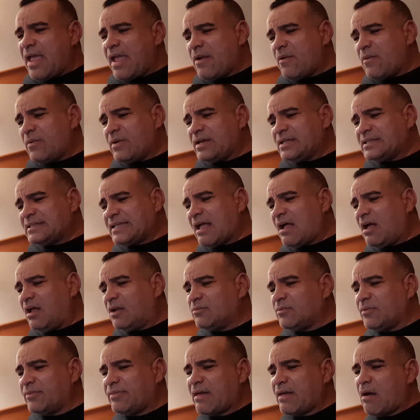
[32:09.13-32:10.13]
when he's
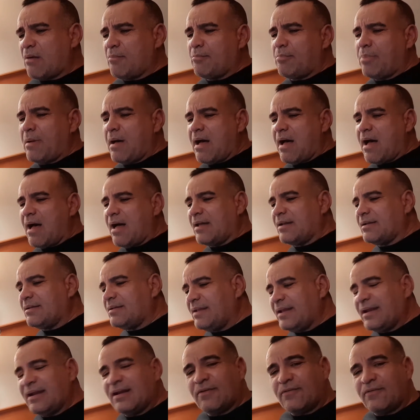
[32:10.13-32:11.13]
held without bond,
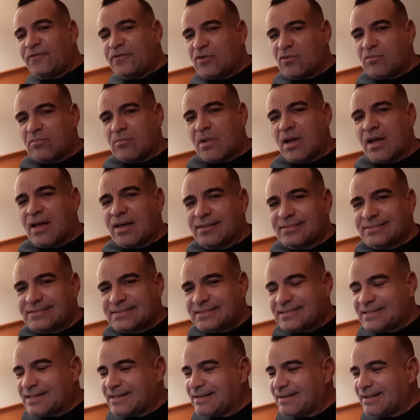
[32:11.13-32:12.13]
in a few
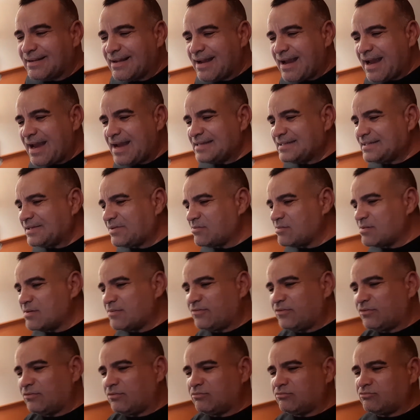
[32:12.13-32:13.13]
months, he's going to
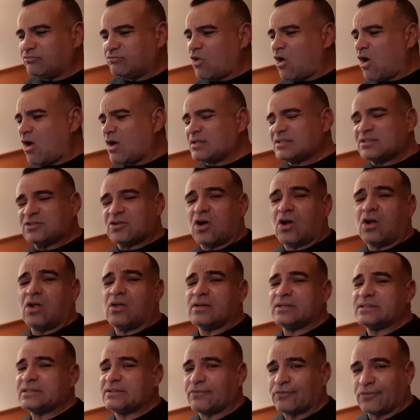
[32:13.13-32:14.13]
have lost
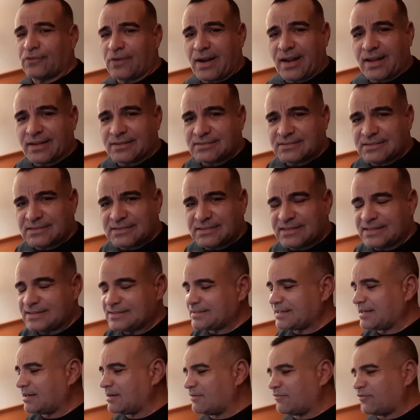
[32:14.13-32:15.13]
all his friends. He's
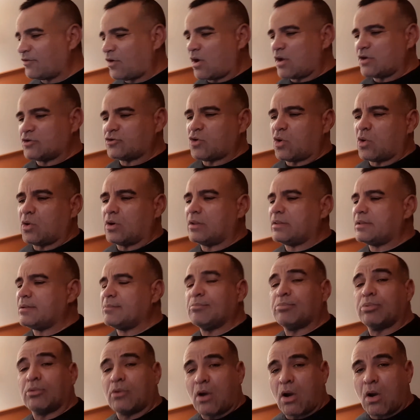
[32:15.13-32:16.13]
going to have gone totally
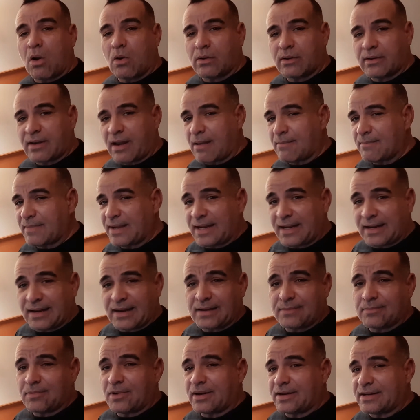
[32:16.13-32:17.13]
broke, not making
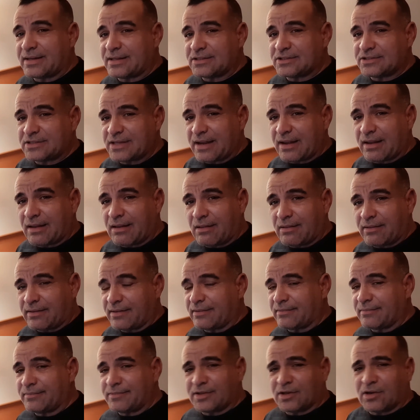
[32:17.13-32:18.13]
any money in jail.
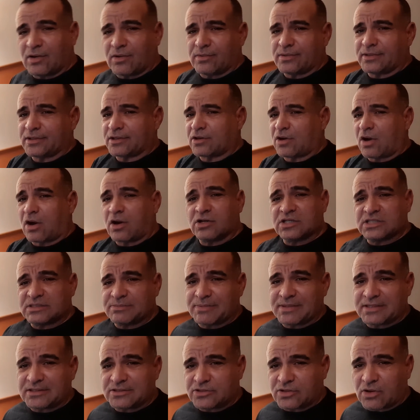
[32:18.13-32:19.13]
Your car's
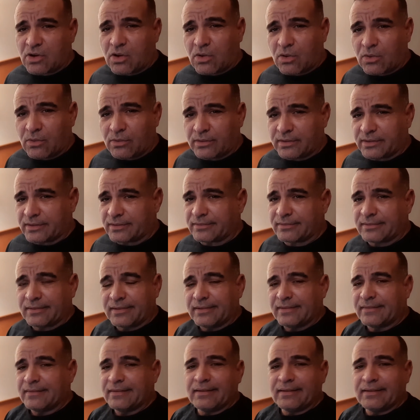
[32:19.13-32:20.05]
been towed, your